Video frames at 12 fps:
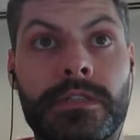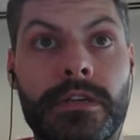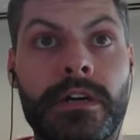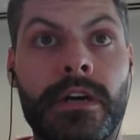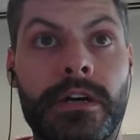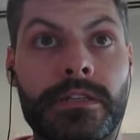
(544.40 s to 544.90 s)
that are
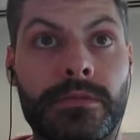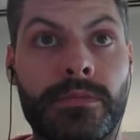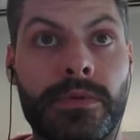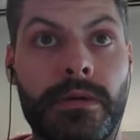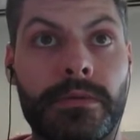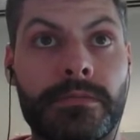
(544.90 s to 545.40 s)
causing
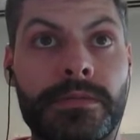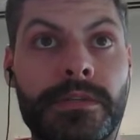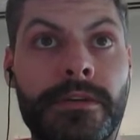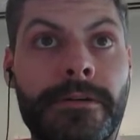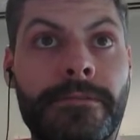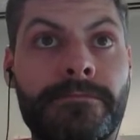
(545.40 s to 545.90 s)
problems.
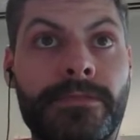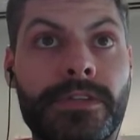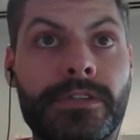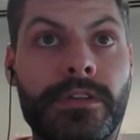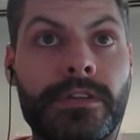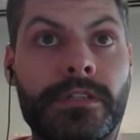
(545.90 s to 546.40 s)

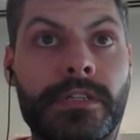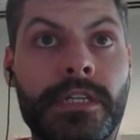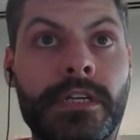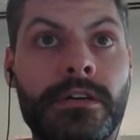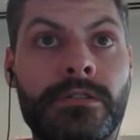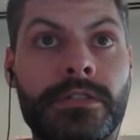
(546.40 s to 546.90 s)
So this
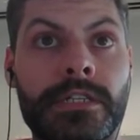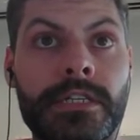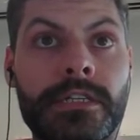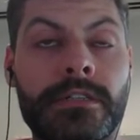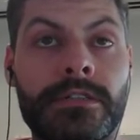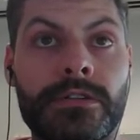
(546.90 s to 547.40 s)
NEO
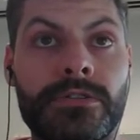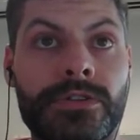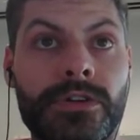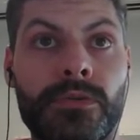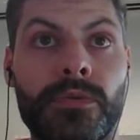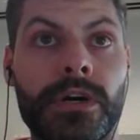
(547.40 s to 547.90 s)

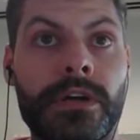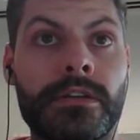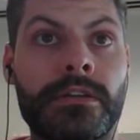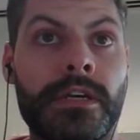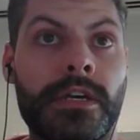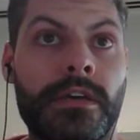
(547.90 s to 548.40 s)
D001
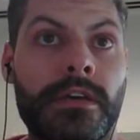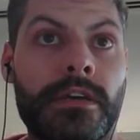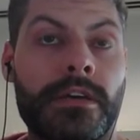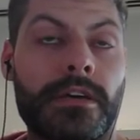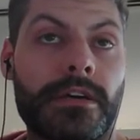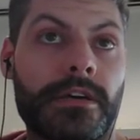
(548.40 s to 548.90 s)

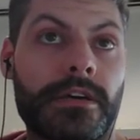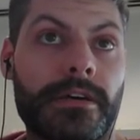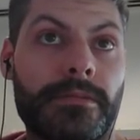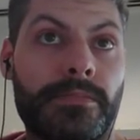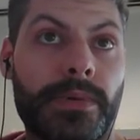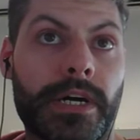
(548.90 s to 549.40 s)

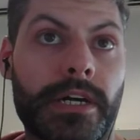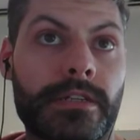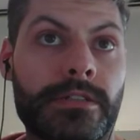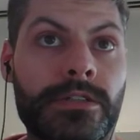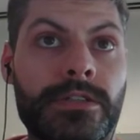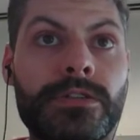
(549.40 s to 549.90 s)

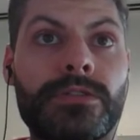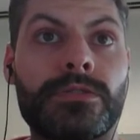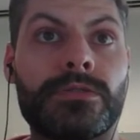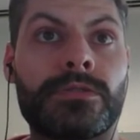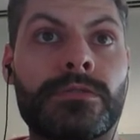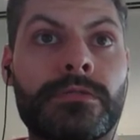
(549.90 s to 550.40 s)
binds
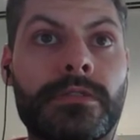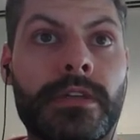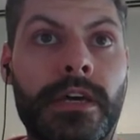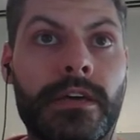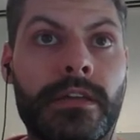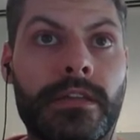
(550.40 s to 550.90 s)
to
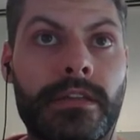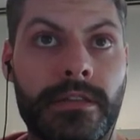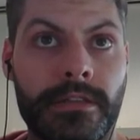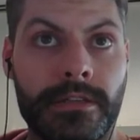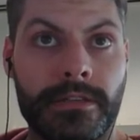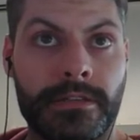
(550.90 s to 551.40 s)

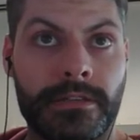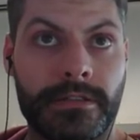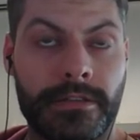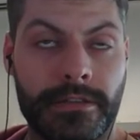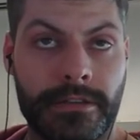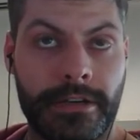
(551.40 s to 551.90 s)

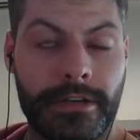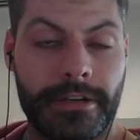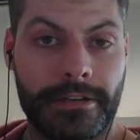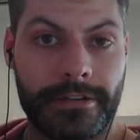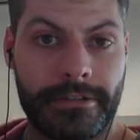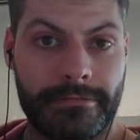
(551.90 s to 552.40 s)
these
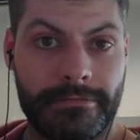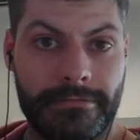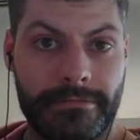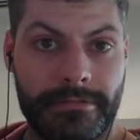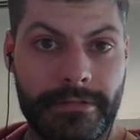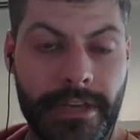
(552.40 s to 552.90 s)

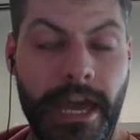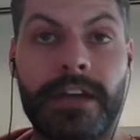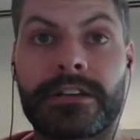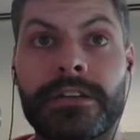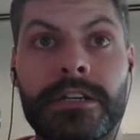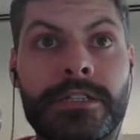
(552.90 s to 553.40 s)

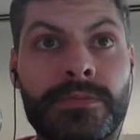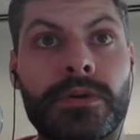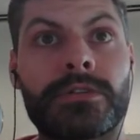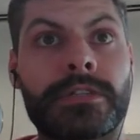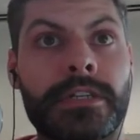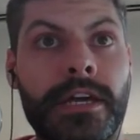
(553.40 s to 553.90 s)
aggregates,
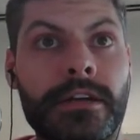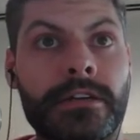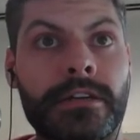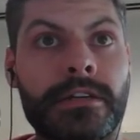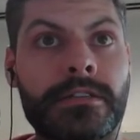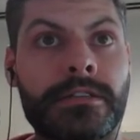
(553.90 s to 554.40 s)
protein
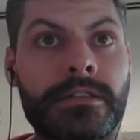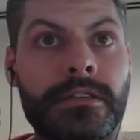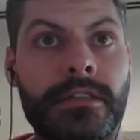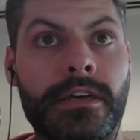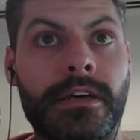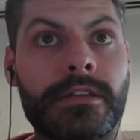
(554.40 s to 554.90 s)
aggregates
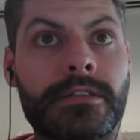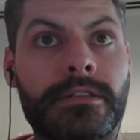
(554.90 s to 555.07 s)
that